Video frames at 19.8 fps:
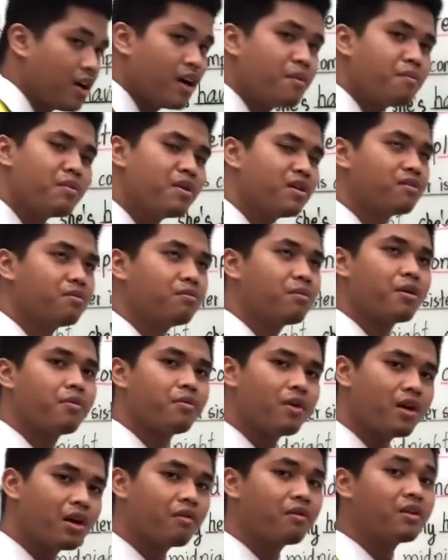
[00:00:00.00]
miss my
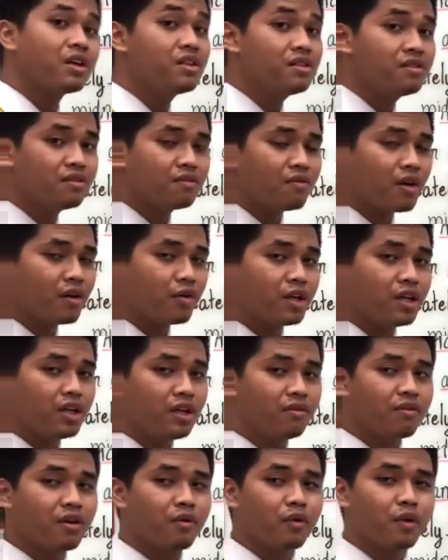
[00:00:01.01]
parents very,
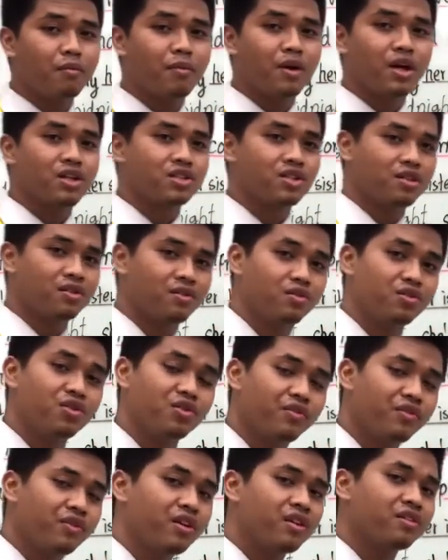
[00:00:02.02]
very much. So
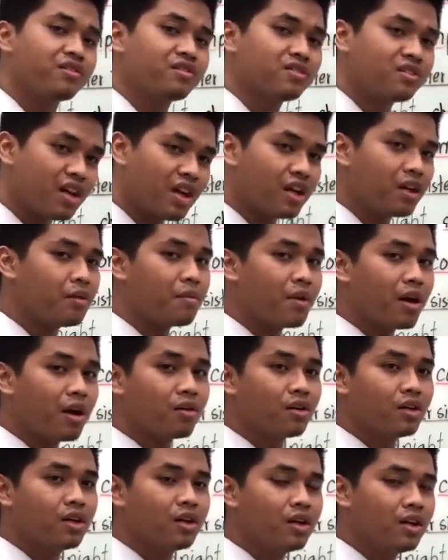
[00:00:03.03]
you feel sad
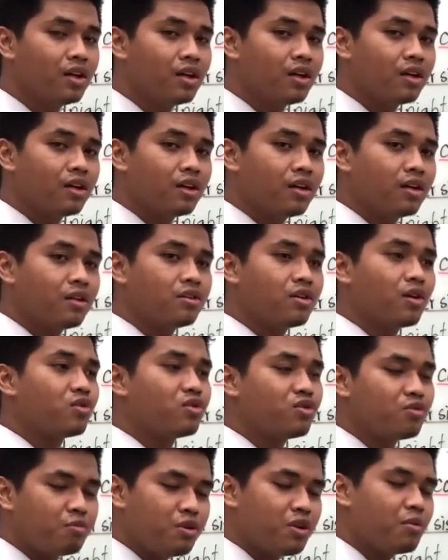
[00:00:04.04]
about
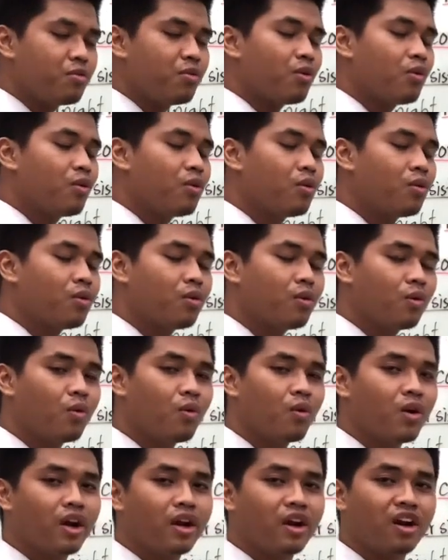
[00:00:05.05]
those people
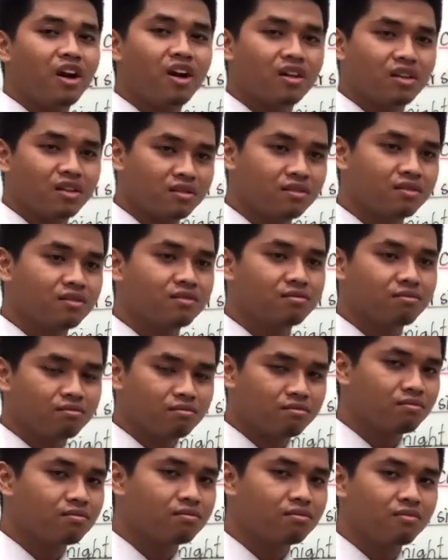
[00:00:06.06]
who are not
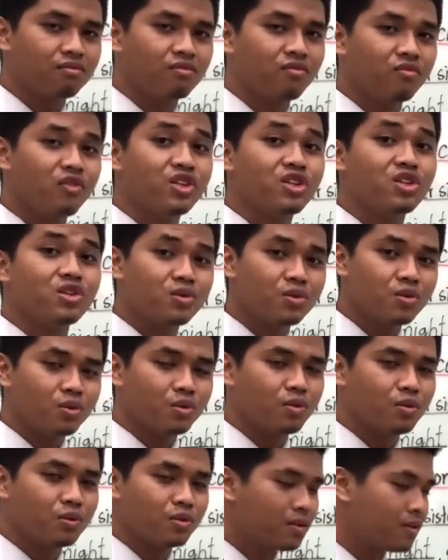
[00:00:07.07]
with
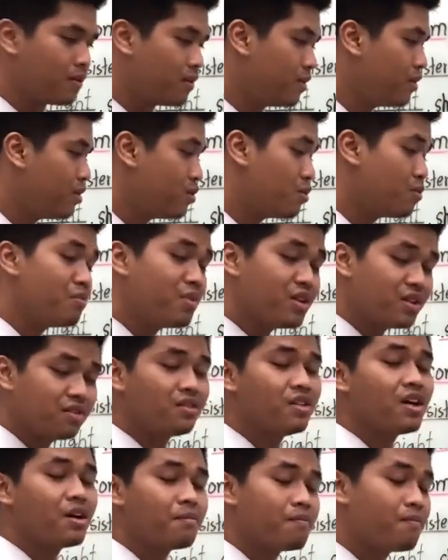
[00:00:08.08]
you. You miss
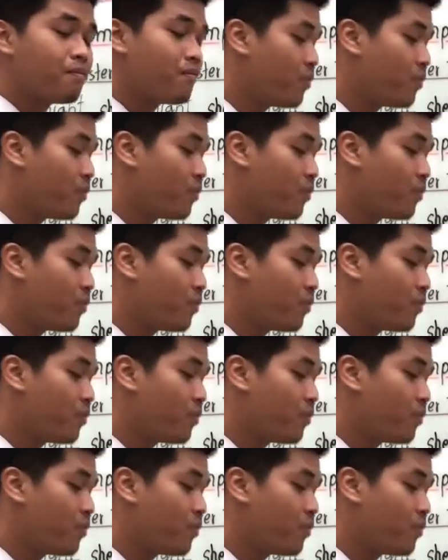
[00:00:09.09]
them.